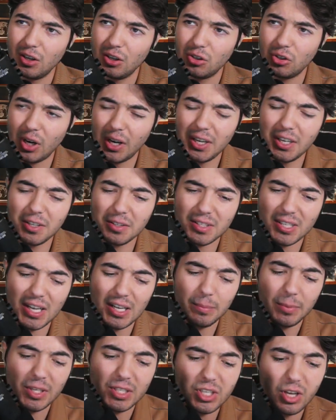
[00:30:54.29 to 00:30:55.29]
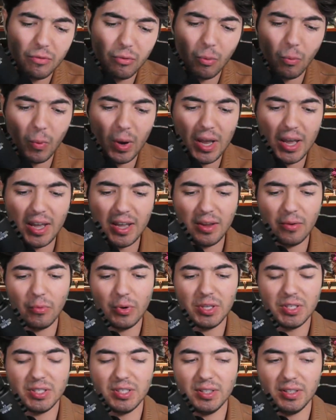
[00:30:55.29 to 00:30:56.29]
trying to take myself away
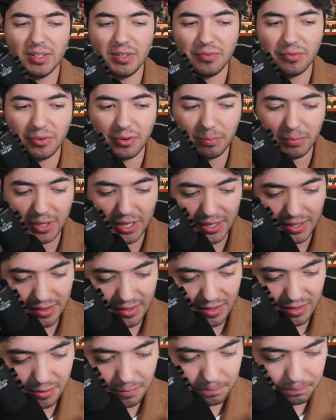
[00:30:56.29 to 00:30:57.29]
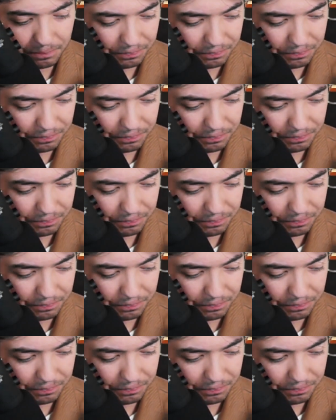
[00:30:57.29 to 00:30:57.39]
recently from like the